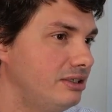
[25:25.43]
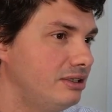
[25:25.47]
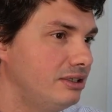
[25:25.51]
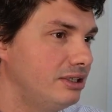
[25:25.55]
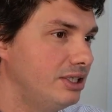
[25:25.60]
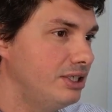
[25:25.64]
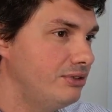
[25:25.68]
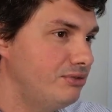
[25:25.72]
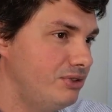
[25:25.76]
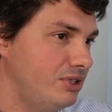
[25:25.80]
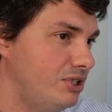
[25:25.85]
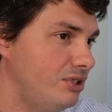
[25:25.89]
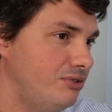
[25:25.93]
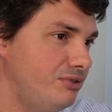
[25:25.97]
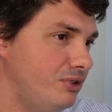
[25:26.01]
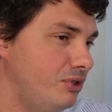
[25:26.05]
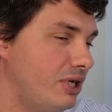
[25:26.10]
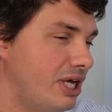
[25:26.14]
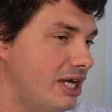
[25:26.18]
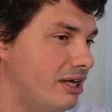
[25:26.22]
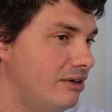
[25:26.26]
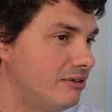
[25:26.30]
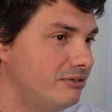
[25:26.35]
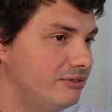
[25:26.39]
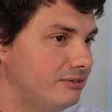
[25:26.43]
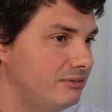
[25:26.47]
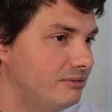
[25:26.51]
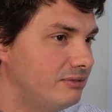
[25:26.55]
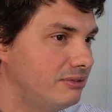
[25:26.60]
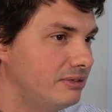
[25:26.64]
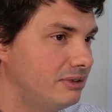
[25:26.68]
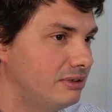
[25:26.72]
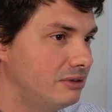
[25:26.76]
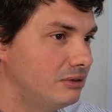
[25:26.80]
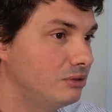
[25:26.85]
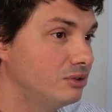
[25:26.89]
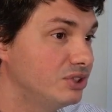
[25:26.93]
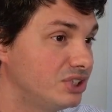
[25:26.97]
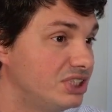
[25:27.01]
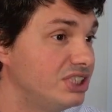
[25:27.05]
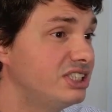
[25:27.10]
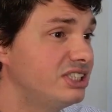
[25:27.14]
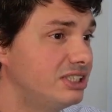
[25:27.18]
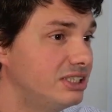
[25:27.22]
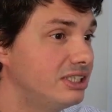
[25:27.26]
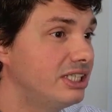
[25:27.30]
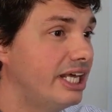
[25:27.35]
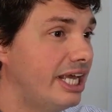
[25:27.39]
Even if you have
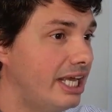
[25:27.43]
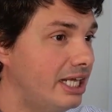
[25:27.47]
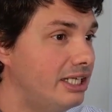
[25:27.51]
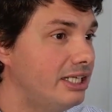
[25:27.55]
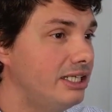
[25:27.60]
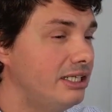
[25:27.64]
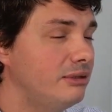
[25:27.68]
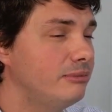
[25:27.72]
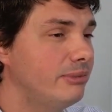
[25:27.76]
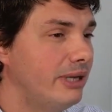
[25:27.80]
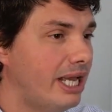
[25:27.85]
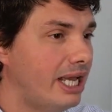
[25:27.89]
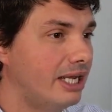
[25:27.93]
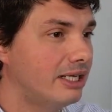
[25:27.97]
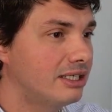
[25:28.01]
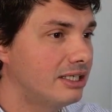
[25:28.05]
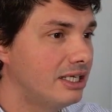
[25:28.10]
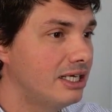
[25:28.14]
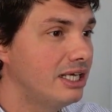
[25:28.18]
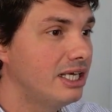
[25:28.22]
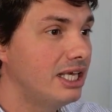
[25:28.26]
consistent head impact,